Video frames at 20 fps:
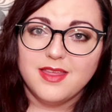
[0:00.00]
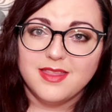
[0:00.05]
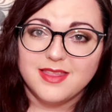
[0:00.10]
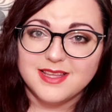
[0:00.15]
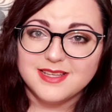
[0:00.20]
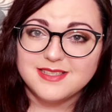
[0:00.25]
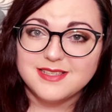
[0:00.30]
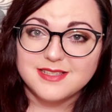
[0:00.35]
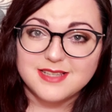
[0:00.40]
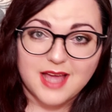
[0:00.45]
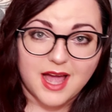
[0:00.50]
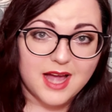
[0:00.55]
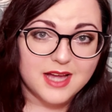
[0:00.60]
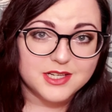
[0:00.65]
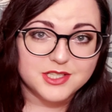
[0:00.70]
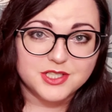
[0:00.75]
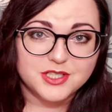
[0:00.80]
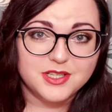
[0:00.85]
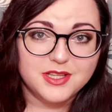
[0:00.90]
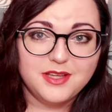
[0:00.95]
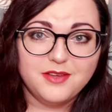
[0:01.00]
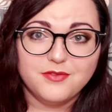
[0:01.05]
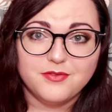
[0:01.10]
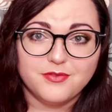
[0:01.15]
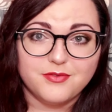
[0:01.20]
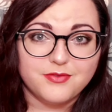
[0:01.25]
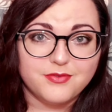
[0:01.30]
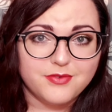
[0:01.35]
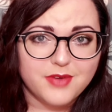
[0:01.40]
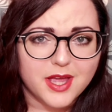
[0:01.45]
This is actually
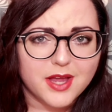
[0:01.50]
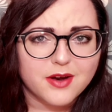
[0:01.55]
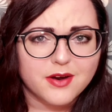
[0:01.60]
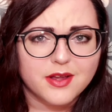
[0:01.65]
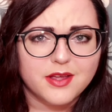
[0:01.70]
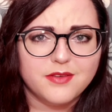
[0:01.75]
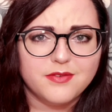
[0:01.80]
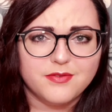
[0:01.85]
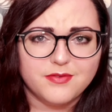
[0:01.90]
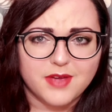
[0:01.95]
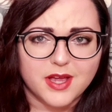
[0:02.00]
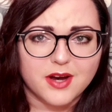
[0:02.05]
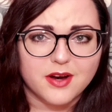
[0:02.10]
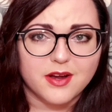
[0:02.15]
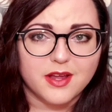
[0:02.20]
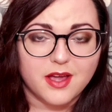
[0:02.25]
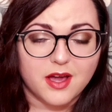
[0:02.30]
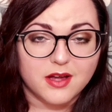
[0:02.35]
very, very